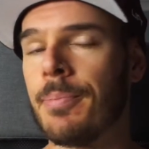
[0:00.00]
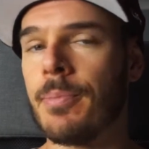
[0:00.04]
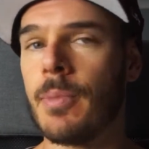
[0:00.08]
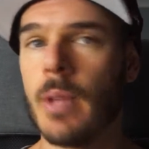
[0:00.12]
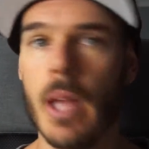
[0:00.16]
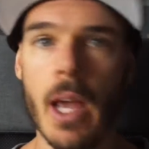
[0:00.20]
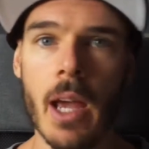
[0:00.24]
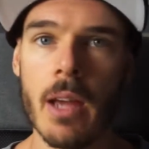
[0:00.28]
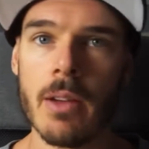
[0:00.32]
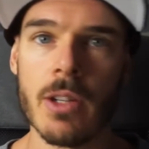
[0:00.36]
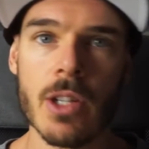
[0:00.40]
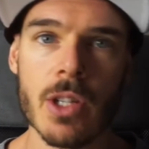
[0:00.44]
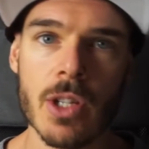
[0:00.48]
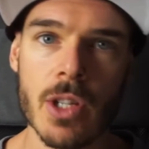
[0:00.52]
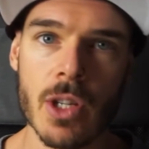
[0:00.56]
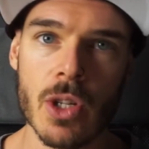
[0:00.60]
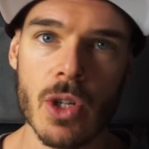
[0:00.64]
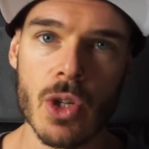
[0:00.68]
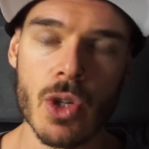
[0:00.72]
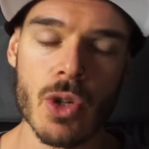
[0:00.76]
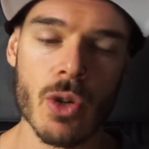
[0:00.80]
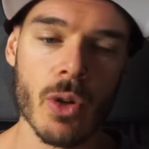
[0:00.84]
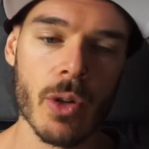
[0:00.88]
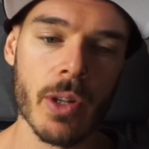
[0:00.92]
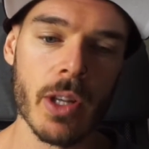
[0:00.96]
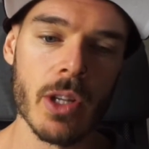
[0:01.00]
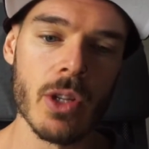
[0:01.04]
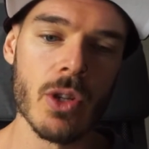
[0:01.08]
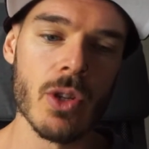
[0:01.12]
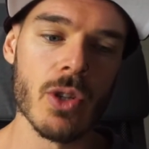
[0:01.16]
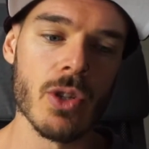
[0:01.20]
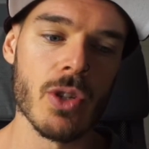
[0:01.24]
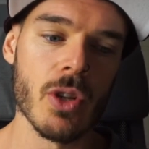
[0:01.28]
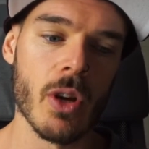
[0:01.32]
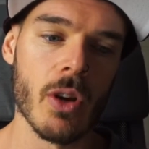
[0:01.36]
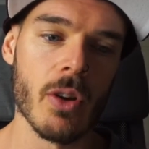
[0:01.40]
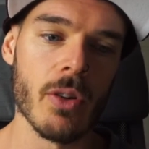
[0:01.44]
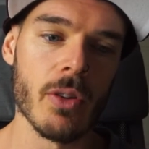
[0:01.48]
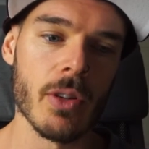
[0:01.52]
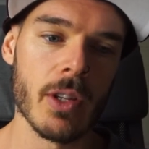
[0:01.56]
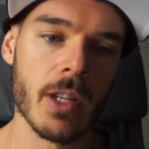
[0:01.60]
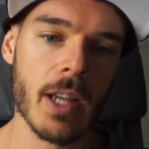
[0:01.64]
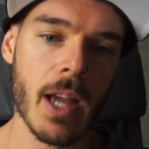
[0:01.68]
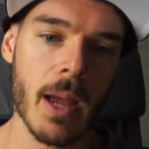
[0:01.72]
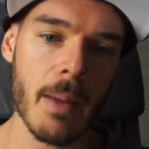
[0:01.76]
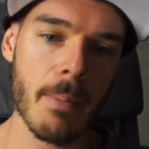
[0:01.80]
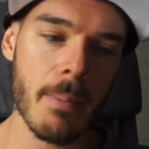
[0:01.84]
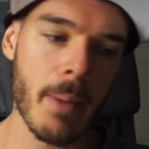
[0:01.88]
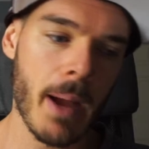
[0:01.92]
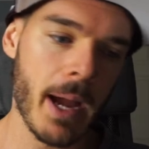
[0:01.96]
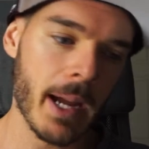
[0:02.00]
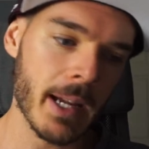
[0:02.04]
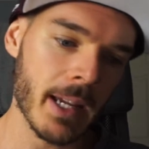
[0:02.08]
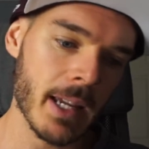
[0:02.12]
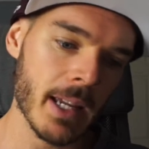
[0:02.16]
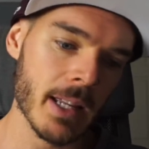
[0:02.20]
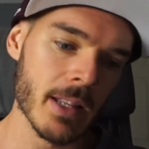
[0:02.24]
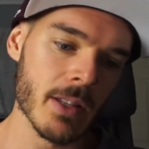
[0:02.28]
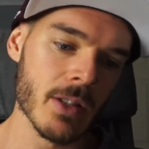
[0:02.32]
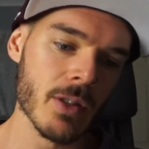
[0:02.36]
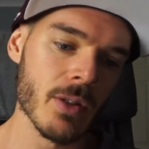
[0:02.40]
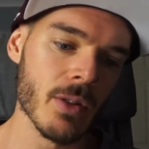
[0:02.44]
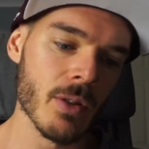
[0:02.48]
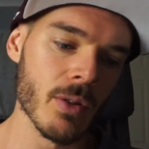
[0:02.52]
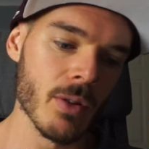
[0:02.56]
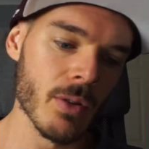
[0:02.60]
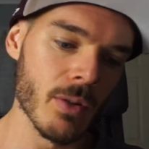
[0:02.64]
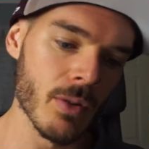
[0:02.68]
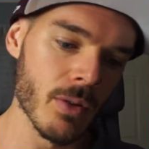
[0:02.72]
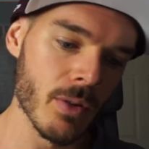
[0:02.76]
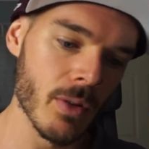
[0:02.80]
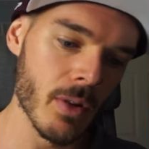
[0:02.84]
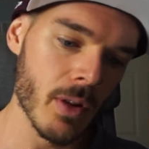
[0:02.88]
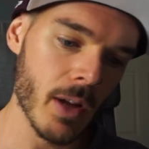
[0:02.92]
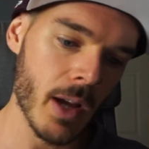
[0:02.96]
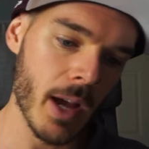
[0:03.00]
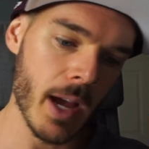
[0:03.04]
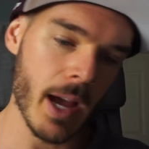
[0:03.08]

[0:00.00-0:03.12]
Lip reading: yeah, just ensure that you don't get back into